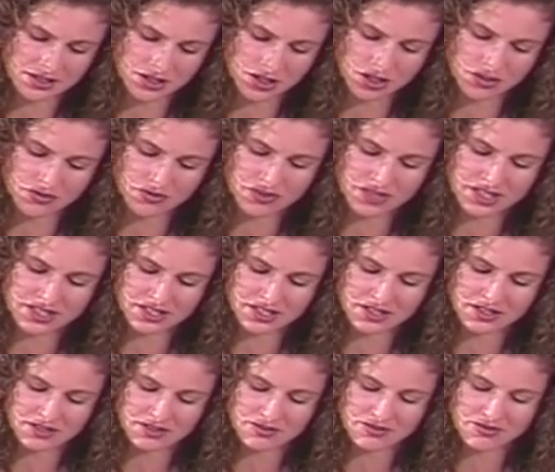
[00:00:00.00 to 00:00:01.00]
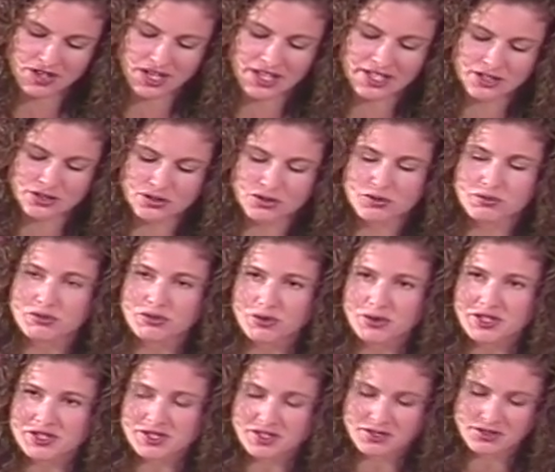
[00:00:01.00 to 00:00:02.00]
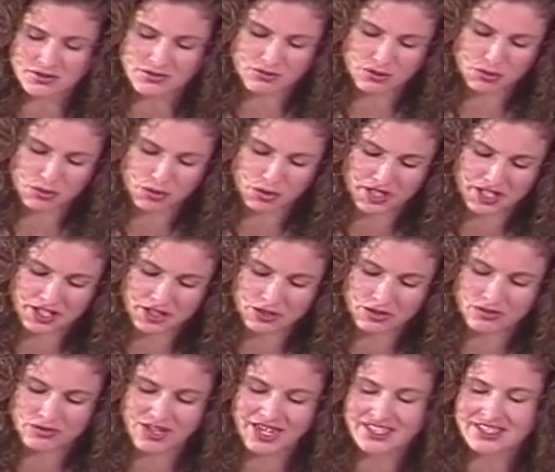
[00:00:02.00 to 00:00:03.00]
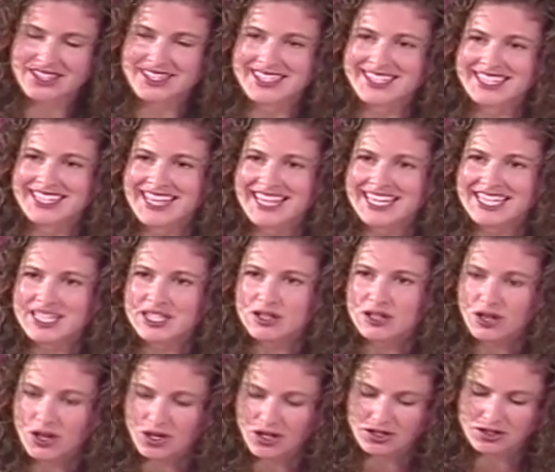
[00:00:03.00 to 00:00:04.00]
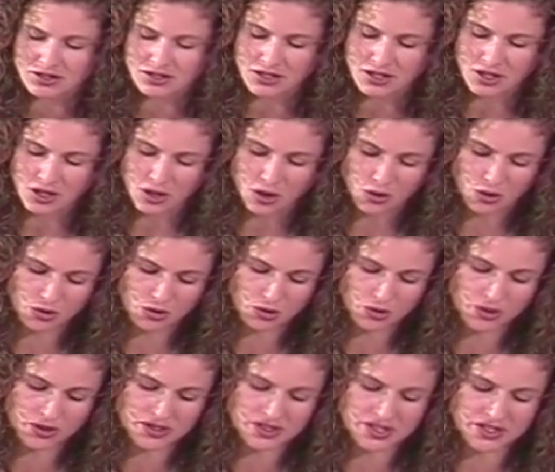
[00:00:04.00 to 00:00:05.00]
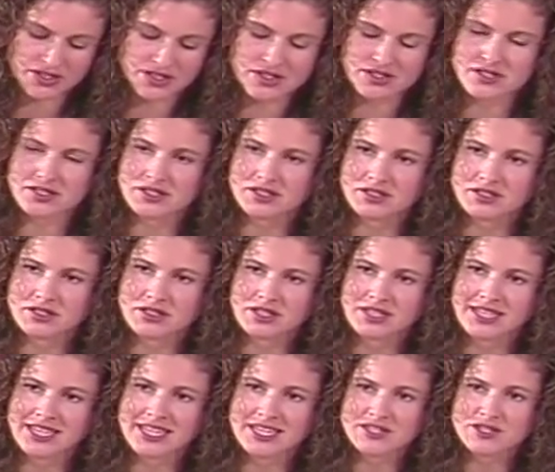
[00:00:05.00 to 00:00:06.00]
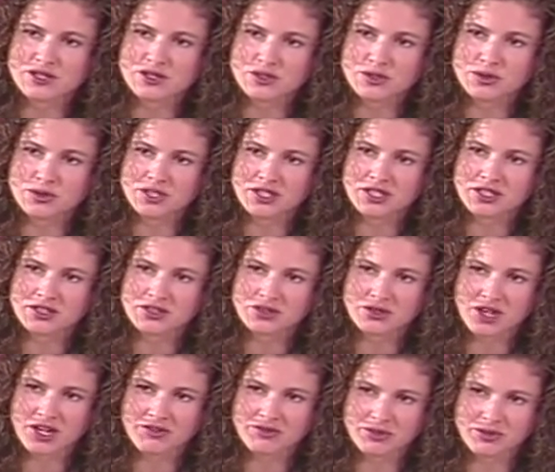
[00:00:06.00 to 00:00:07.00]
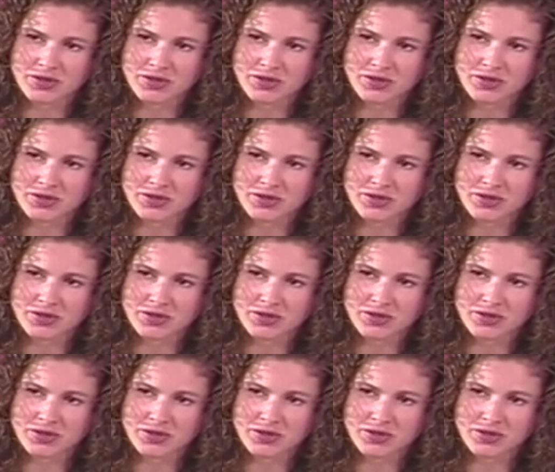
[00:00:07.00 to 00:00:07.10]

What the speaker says: convicted, fined, or imprisoned for breaking or violating any law or ordinance excluding traffic